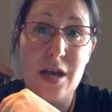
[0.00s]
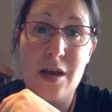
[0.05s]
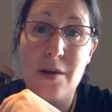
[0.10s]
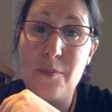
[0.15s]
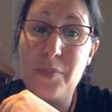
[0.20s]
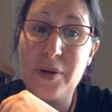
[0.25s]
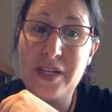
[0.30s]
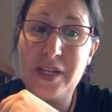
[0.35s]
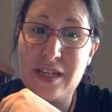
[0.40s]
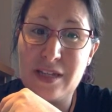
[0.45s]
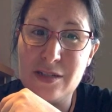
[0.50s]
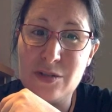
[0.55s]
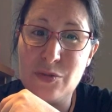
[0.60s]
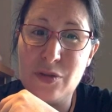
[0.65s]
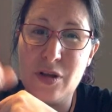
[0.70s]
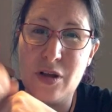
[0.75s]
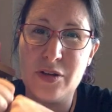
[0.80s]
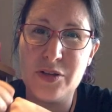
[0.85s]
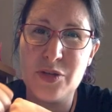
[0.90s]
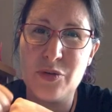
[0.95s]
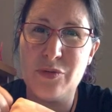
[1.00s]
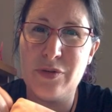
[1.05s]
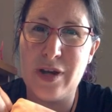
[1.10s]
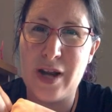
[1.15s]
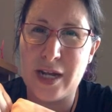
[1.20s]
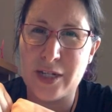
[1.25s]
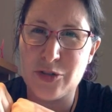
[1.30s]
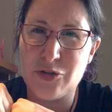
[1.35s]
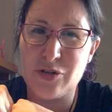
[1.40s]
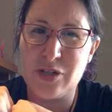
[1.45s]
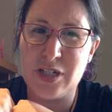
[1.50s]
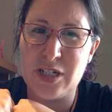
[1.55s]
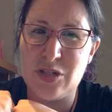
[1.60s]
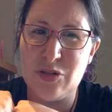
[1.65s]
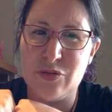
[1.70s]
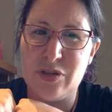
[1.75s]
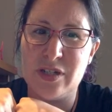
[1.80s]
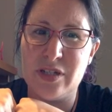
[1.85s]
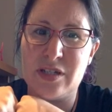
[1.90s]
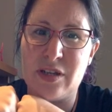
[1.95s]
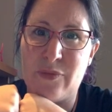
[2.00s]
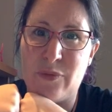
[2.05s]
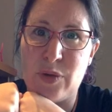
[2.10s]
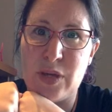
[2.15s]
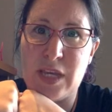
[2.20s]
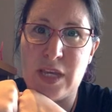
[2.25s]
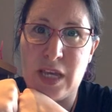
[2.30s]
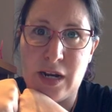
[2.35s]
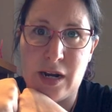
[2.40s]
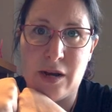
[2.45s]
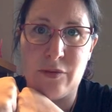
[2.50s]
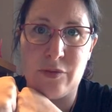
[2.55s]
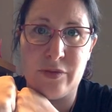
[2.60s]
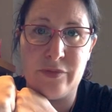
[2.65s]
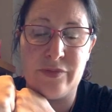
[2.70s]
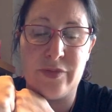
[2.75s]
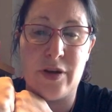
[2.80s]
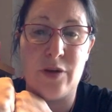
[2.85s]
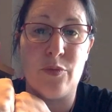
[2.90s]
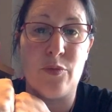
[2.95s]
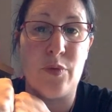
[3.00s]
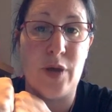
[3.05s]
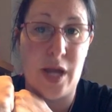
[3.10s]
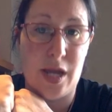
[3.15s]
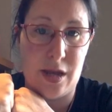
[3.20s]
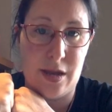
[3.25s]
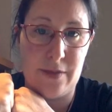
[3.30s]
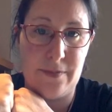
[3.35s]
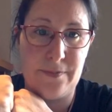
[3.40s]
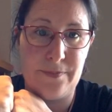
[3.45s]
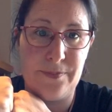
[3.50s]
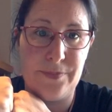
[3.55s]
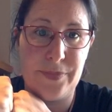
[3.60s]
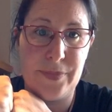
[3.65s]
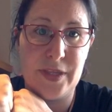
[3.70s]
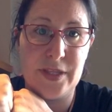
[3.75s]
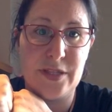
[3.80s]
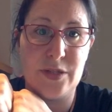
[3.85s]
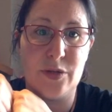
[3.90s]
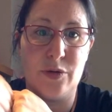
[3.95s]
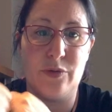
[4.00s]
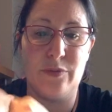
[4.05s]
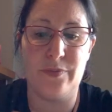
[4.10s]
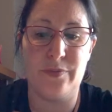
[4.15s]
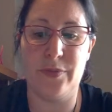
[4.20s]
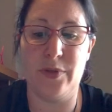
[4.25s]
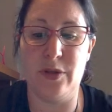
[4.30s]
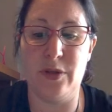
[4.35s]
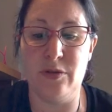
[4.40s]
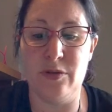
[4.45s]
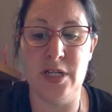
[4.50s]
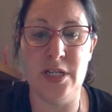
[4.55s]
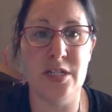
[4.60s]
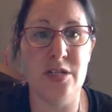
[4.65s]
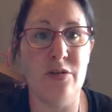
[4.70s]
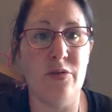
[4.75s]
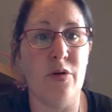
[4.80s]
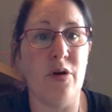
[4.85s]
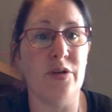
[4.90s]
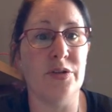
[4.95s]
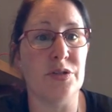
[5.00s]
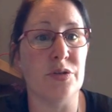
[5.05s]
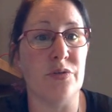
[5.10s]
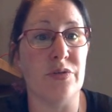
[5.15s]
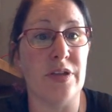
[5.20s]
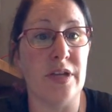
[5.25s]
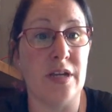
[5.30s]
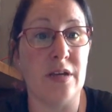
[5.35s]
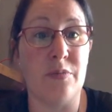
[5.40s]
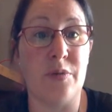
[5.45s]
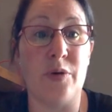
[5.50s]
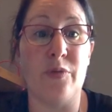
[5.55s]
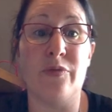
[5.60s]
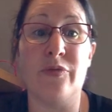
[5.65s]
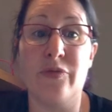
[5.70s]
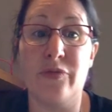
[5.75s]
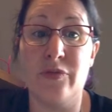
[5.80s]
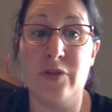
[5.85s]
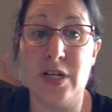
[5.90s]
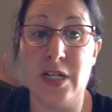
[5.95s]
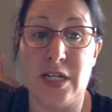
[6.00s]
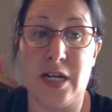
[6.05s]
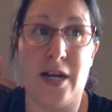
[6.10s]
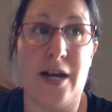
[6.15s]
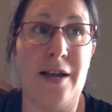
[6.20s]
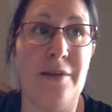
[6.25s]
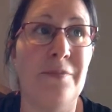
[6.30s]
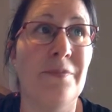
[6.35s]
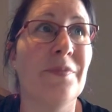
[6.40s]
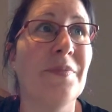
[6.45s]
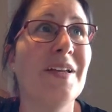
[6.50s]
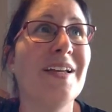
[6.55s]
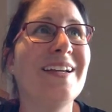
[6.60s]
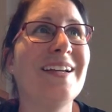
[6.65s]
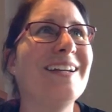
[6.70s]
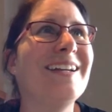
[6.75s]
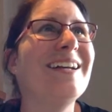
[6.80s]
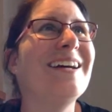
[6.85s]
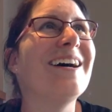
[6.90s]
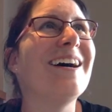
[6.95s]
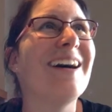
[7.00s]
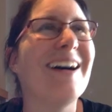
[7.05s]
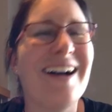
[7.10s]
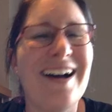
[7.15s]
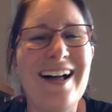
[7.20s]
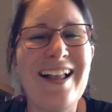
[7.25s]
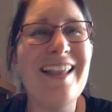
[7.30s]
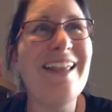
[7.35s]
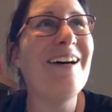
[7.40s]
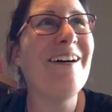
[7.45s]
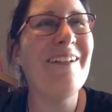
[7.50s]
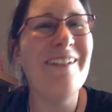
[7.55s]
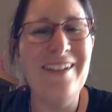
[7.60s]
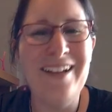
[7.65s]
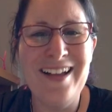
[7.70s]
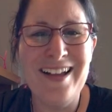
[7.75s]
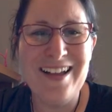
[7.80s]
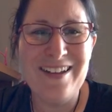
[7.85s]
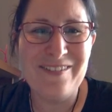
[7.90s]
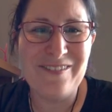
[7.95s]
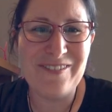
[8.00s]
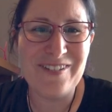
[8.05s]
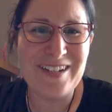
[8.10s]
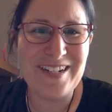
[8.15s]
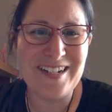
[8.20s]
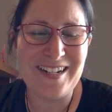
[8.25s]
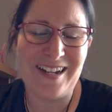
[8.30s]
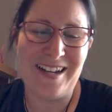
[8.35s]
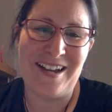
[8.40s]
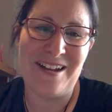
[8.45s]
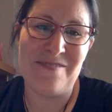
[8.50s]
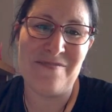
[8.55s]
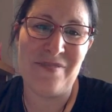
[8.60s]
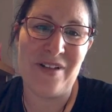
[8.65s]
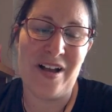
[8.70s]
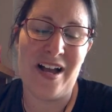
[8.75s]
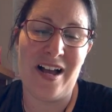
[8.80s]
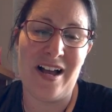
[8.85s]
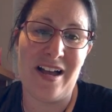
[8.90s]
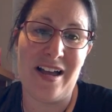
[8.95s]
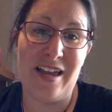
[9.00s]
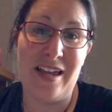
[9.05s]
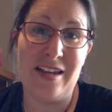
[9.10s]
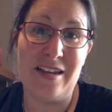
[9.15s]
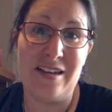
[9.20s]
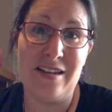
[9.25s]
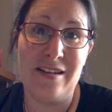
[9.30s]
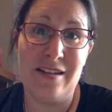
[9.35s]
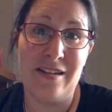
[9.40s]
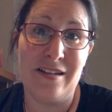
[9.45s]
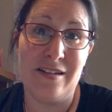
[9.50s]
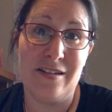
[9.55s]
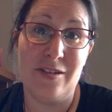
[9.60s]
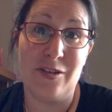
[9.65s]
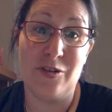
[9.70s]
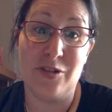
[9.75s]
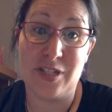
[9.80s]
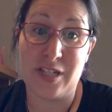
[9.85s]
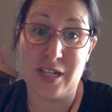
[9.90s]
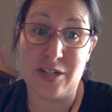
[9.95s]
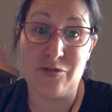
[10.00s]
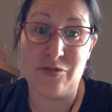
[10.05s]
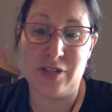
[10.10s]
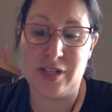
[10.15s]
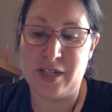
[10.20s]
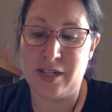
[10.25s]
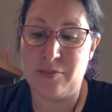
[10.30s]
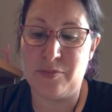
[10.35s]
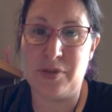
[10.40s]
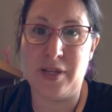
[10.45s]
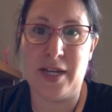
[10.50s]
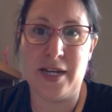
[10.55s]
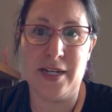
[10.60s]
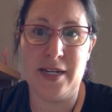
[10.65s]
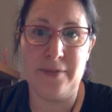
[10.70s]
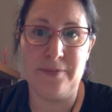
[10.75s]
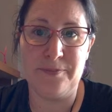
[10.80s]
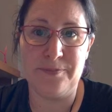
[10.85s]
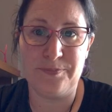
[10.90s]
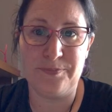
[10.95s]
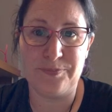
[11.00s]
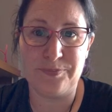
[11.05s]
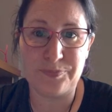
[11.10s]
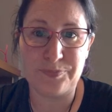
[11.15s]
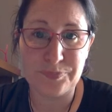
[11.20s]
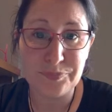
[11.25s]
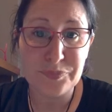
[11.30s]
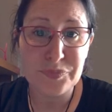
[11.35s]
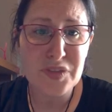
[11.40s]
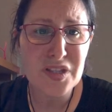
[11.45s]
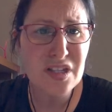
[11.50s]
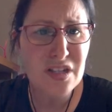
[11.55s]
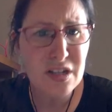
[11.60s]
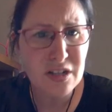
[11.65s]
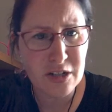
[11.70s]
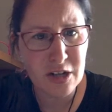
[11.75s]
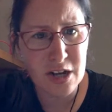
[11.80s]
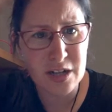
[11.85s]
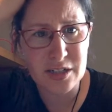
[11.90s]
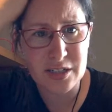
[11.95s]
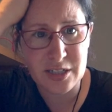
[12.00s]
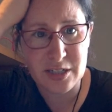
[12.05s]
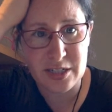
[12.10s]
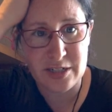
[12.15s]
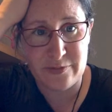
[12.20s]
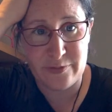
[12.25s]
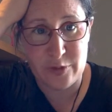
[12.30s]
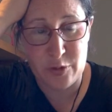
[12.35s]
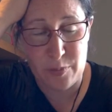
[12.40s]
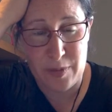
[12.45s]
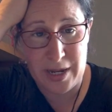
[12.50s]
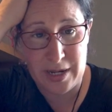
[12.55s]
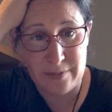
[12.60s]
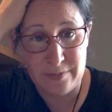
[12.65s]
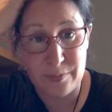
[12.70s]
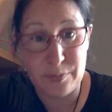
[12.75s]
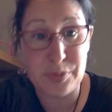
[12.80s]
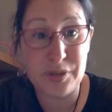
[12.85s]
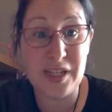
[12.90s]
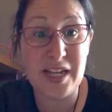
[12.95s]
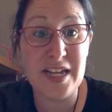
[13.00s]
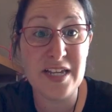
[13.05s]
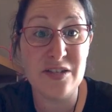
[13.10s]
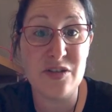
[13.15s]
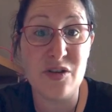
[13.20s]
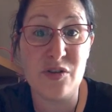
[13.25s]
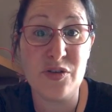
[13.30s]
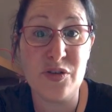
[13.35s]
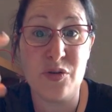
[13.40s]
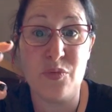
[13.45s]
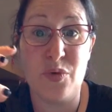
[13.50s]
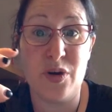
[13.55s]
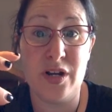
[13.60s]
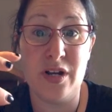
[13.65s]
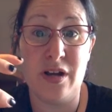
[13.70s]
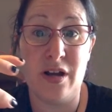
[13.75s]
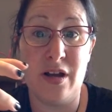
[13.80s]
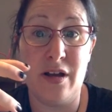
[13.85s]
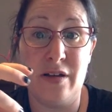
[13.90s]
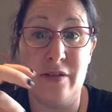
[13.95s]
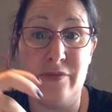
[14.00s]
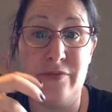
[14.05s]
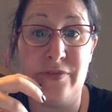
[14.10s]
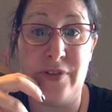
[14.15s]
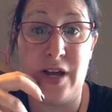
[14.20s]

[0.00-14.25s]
But kids will also naturally do this if we get out of their way. So you need to also think about free time. Hello! Free time in your scheduling and planning. Cognitive domain. Play is also one of